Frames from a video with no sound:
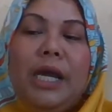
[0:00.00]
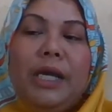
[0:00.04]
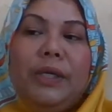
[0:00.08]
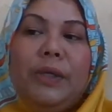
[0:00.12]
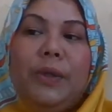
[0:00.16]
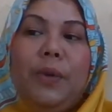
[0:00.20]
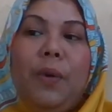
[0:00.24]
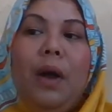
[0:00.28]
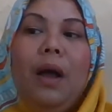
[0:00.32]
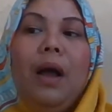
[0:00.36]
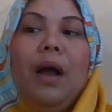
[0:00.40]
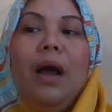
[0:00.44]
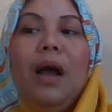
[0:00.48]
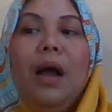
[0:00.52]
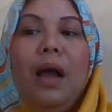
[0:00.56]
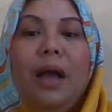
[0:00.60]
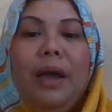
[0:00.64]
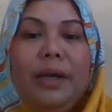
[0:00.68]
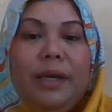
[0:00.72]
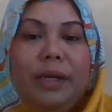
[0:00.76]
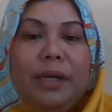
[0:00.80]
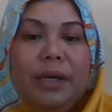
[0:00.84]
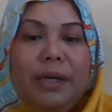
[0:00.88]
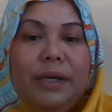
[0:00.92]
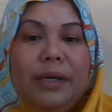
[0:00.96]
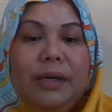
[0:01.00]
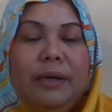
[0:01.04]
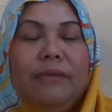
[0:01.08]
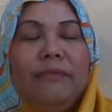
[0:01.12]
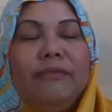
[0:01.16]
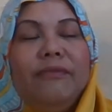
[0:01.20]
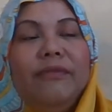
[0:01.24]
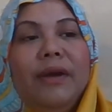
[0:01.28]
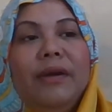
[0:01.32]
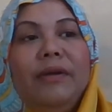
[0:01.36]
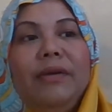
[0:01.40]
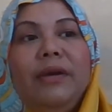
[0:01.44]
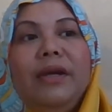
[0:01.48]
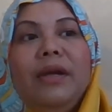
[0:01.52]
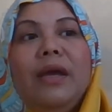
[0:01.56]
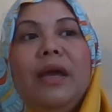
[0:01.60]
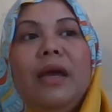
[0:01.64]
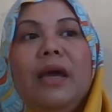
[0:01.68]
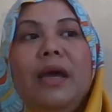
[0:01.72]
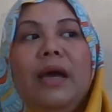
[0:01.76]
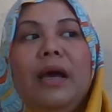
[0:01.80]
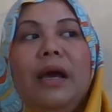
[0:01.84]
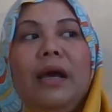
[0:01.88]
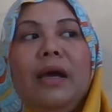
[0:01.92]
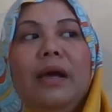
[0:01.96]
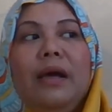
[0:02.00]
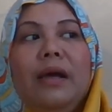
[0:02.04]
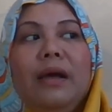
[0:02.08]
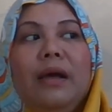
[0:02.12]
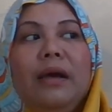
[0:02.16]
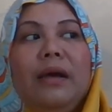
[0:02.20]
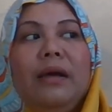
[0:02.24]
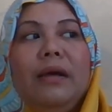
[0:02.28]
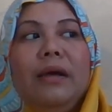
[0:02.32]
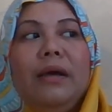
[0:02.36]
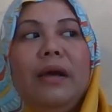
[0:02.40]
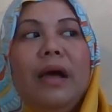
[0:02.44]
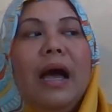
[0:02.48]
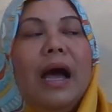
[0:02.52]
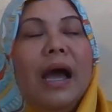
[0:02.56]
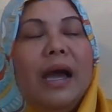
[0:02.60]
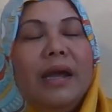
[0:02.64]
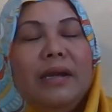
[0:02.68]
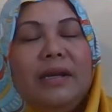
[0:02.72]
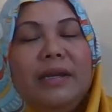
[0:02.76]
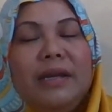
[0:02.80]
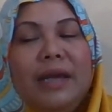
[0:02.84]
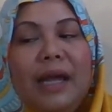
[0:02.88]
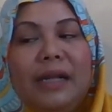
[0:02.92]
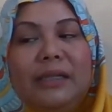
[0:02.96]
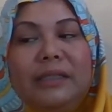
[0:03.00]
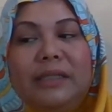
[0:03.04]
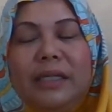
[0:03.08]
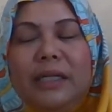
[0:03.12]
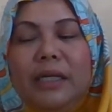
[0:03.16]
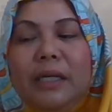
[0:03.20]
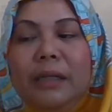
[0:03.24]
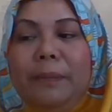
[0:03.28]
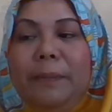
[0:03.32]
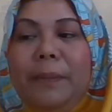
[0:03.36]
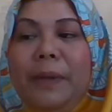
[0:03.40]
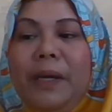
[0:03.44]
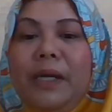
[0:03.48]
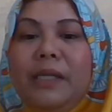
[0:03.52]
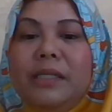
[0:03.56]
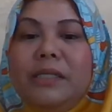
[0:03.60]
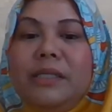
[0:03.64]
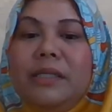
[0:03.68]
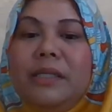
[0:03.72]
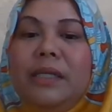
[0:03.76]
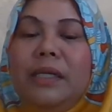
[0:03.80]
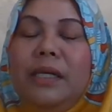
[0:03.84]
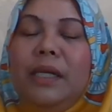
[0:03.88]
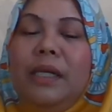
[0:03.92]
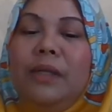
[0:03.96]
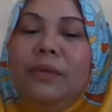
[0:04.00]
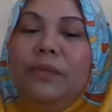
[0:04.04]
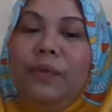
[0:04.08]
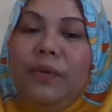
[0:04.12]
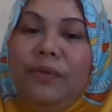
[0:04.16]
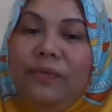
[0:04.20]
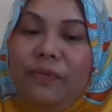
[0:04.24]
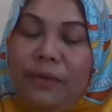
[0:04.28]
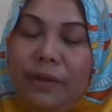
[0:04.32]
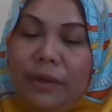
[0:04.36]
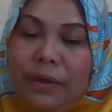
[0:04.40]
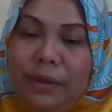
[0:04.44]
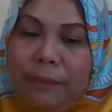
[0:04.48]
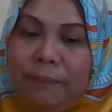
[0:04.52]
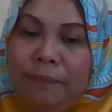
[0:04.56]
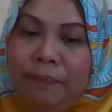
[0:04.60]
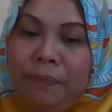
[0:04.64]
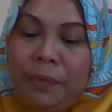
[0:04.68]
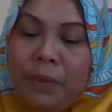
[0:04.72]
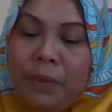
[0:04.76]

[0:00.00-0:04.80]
You hire a very highly ethical personnel with a